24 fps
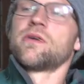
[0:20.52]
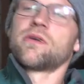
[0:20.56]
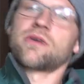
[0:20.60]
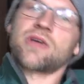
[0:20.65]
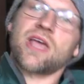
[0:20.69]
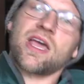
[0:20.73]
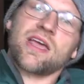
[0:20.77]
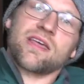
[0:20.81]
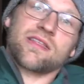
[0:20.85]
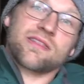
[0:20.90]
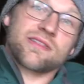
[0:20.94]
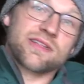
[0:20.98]

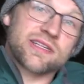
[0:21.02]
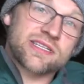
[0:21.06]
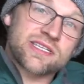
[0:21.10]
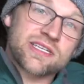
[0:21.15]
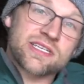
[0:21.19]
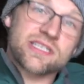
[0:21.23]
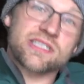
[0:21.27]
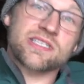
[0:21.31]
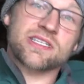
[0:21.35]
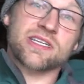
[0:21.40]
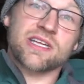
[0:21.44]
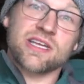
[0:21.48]
Okay, this
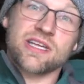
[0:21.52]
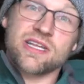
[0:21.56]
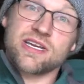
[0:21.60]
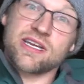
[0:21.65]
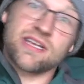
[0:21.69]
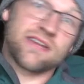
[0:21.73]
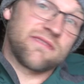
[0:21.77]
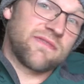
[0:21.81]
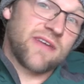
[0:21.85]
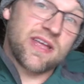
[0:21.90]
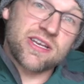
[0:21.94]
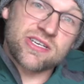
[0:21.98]
is an
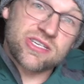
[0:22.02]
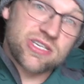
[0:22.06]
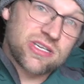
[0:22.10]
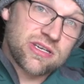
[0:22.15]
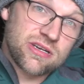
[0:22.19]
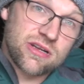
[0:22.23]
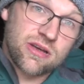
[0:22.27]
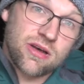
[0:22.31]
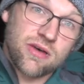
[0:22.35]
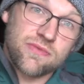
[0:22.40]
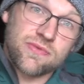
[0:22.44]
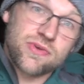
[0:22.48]

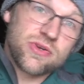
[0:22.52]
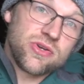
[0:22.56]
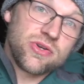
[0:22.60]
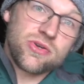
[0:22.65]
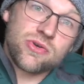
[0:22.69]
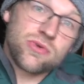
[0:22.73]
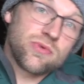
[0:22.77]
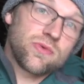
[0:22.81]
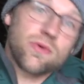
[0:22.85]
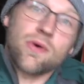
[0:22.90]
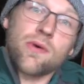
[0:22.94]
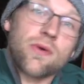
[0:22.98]
invention of a
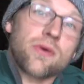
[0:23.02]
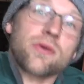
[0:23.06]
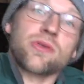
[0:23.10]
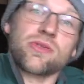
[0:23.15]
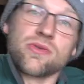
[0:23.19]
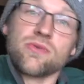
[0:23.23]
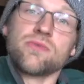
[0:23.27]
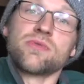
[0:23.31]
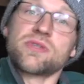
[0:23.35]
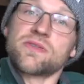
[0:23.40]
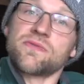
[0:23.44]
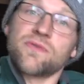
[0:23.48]
new or
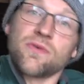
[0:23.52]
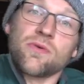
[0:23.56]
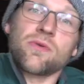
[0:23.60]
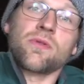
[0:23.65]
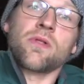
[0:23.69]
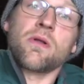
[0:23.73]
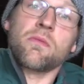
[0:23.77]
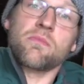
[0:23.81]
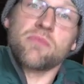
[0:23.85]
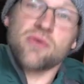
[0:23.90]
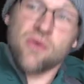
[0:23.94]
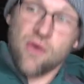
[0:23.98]
useful
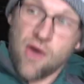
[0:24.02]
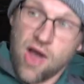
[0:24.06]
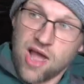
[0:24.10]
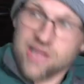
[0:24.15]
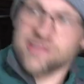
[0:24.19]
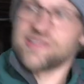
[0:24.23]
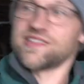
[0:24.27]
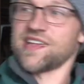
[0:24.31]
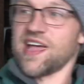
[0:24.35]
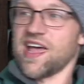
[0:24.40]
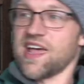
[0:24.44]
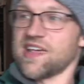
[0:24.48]

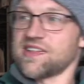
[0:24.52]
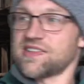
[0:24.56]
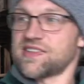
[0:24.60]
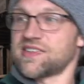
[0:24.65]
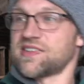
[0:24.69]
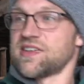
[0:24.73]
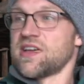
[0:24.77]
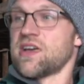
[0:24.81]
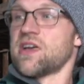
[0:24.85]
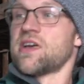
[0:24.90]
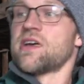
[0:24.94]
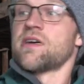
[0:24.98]

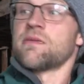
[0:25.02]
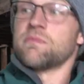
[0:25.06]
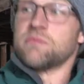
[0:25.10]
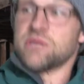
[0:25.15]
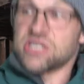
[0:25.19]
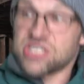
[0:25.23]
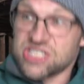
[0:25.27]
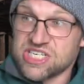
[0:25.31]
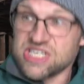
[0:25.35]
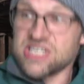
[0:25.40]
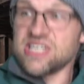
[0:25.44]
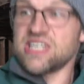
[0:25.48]
process,
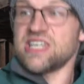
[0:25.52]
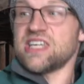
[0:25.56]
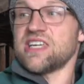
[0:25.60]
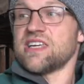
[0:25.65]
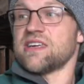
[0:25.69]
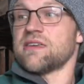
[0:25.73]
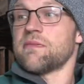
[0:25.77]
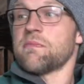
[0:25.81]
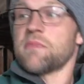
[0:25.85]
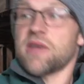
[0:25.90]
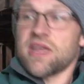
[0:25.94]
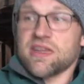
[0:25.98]

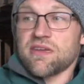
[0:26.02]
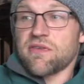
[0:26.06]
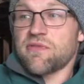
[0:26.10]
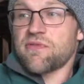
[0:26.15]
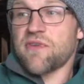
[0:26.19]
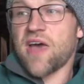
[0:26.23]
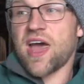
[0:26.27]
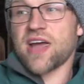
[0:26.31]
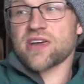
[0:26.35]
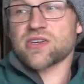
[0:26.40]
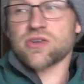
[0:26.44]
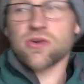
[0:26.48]
machine,
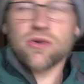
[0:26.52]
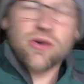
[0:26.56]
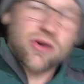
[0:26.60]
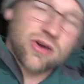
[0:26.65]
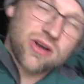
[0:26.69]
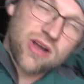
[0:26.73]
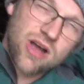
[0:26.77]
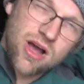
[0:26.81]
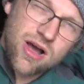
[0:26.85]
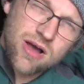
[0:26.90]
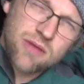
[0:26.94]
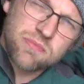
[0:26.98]
manufacture, or
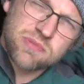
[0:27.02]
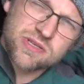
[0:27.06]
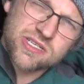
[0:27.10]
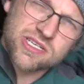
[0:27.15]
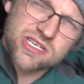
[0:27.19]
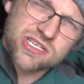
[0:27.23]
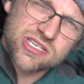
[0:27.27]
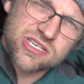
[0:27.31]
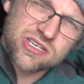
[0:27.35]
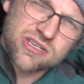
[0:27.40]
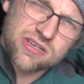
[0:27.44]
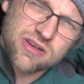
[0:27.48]

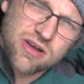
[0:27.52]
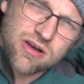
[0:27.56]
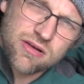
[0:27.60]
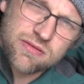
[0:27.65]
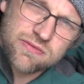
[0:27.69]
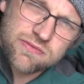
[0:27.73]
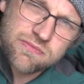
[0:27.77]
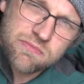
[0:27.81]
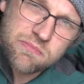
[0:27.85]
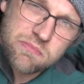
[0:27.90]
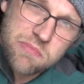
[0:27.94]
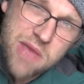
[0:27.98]
composition
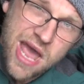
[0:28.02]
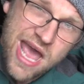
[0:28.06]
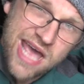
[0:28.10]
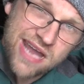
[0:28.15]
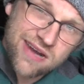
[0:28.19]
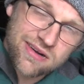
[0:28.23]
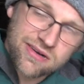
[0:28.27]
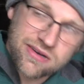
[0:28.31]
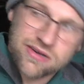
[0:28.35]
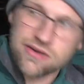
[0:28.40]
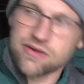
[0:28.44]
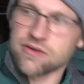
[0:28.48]
of
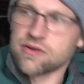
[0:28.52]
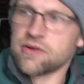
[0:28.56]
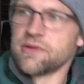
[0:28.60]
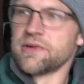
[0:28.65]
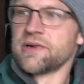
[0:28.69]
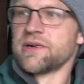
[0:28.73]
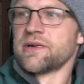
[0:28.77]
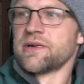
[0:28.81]
matter,